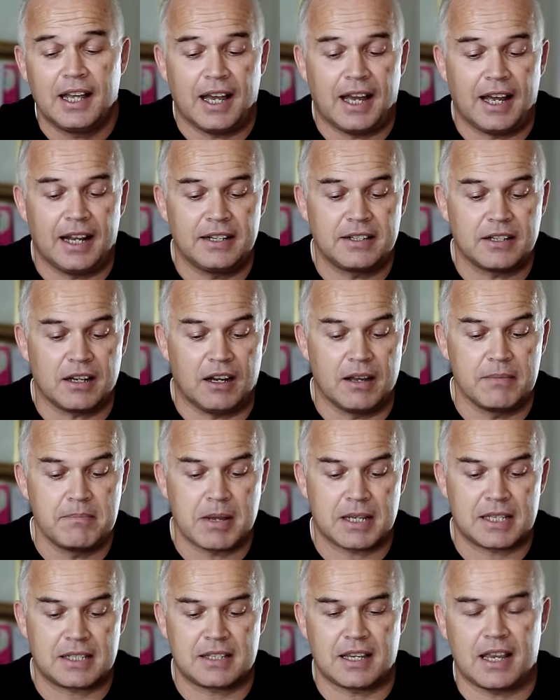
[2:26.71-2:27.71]
and I
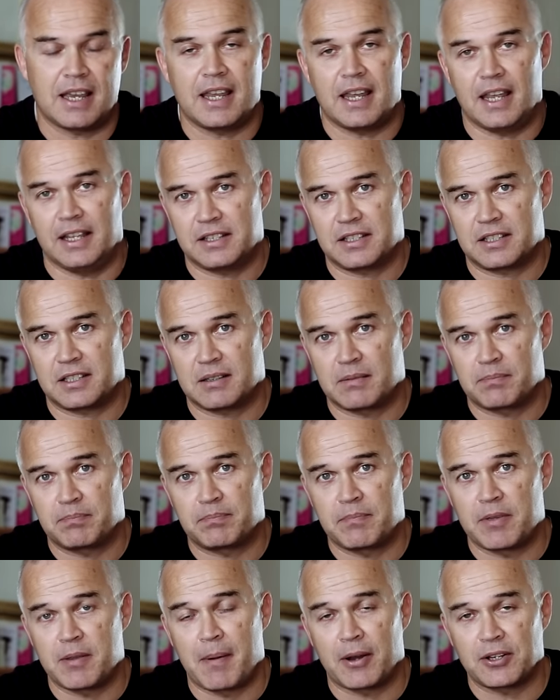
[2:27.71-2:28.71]
must say it's
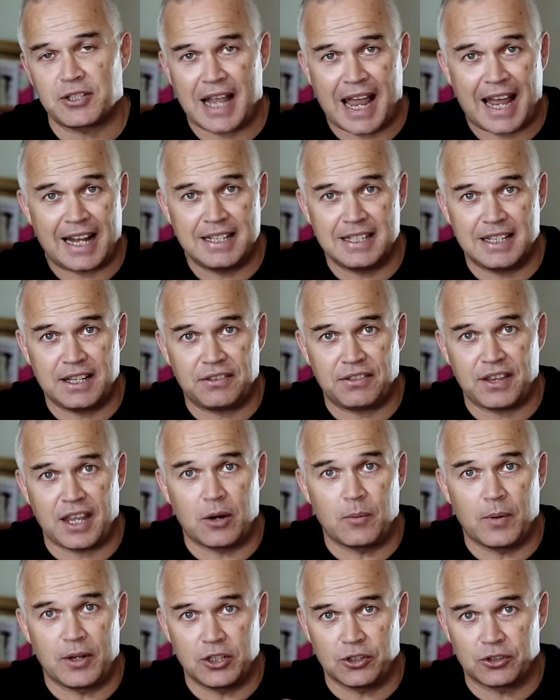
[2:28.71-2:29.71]
the most handy
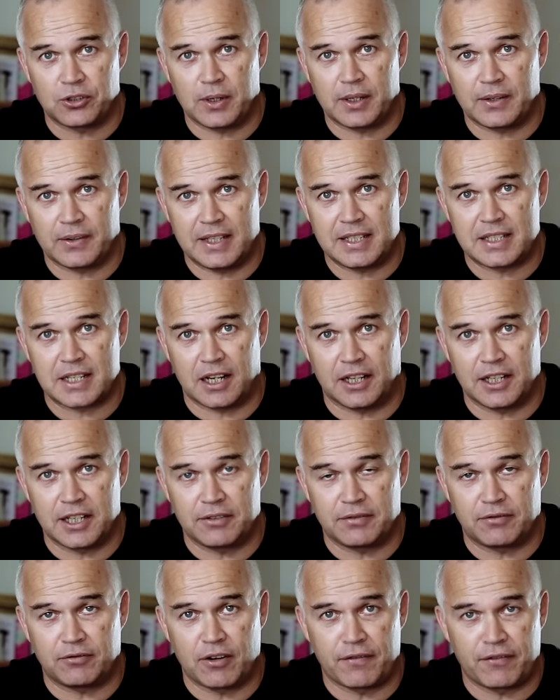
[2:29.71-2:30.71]
thing when you're doing these kind
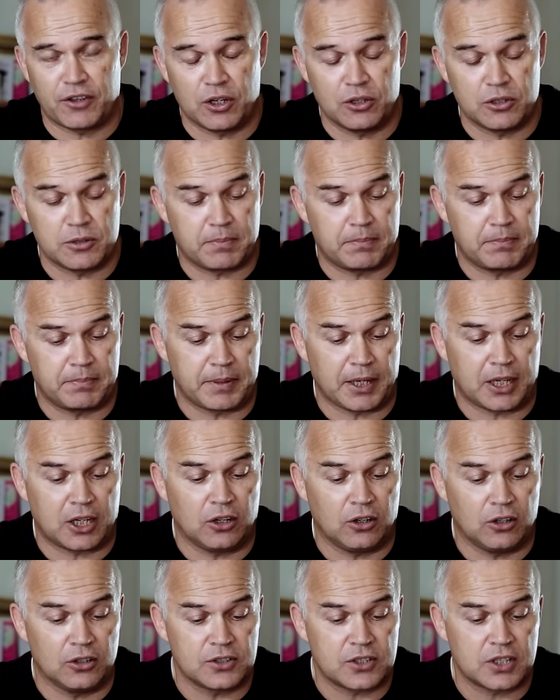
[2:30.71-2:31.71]
of reviews
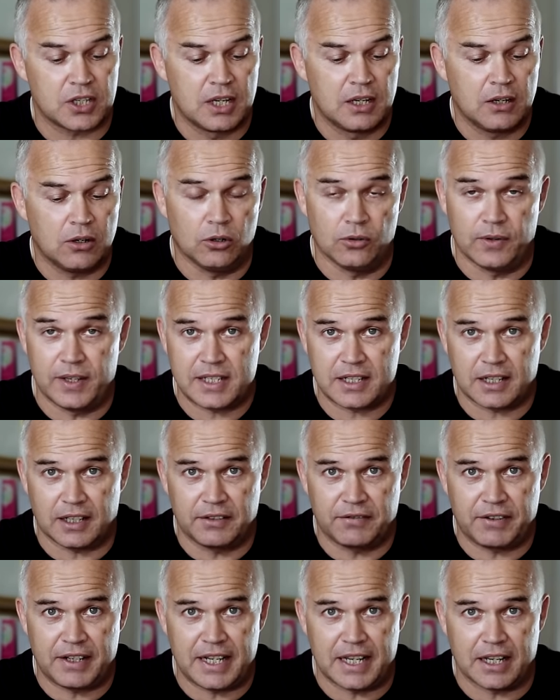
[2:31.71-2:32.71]
because, or these
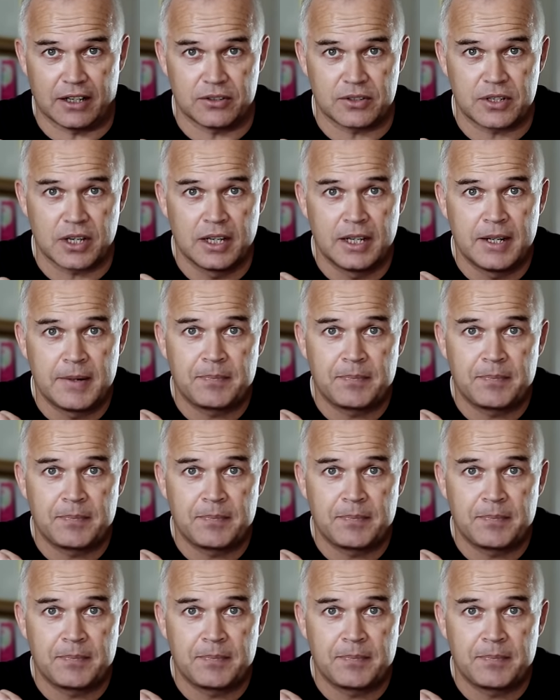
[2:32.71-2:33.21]
kind of videos,